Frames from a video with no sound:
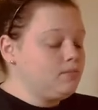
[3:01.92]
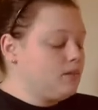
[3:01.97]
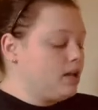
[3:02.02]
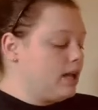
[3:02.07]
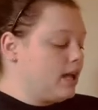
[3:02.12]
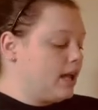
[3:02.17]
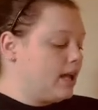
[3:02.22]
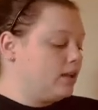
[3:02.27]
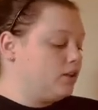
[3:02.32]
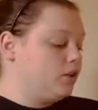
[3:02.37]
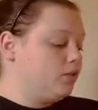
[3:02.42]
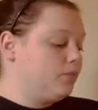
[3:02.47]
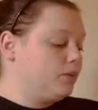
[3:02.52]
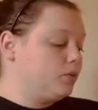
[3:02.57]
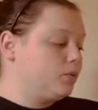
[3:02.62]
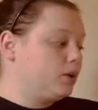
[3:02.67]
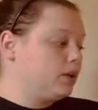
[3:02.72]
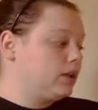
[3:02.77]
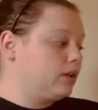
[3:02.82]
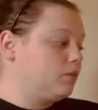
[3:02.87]
and you've been
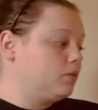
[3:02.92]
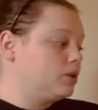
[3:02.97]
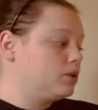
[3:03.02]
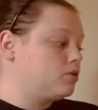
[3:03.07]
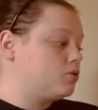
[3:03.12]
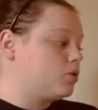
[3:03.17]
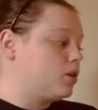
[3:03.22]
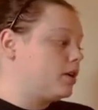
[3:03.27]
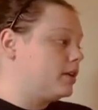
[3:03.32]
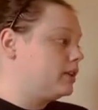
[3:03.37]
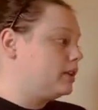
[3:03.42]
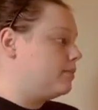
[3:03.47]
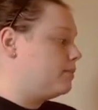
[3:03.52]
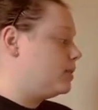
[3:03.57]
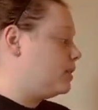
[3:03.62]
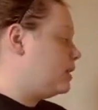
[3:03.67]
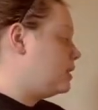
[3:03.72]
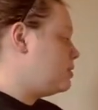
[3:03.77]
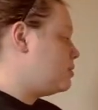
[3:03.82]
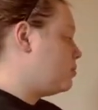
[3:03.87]
working with drawing number
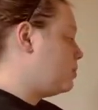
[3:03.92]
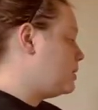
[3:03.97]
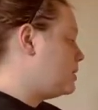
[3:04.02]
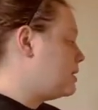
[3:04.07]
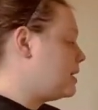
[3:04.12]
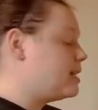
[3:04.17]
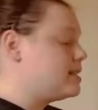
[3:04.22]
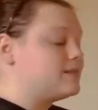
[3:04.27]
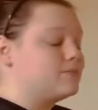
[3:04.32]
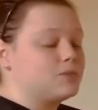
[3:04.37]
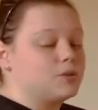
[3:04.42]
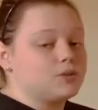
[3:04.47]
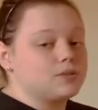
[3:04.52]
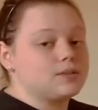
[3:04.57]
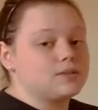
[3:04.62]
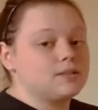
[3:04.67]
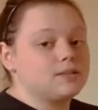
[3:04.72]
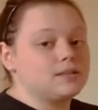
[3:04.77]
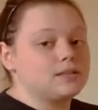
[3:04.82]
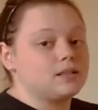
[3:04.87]
lines with decimals
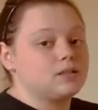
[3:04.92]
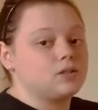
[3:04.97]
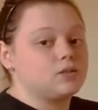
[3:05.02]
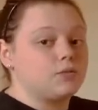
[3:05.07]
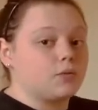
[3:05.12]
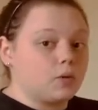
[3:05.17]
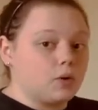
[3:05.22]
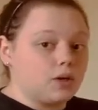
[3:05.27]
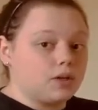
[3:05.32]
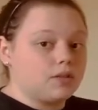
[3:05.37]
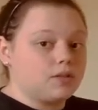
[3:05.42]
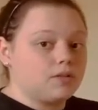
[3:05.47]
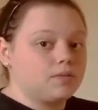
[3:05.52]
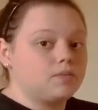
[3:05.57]
since fourth.